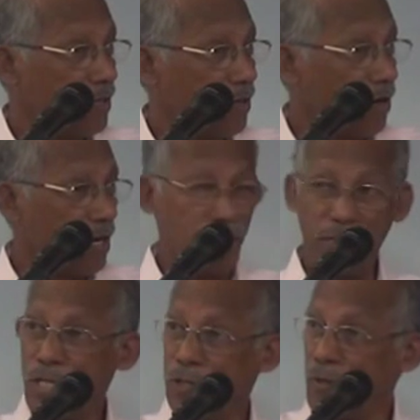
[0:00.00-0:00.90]
or
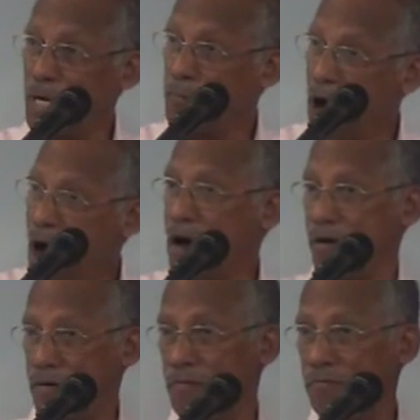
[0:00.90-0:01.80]
since you were
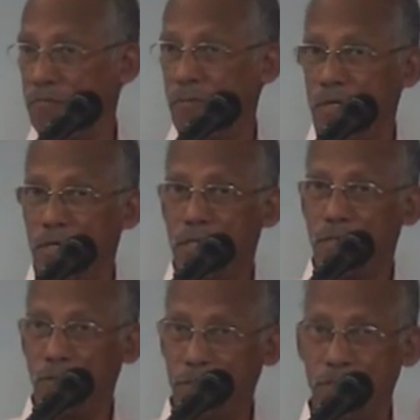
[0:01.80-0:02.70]
born
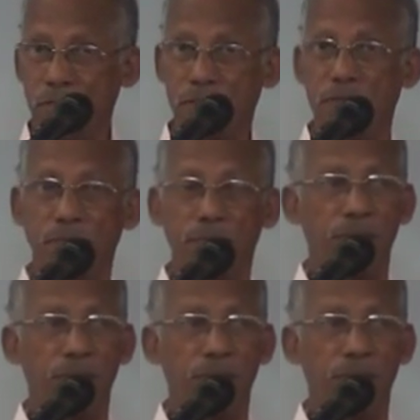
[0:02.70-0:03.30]
to this,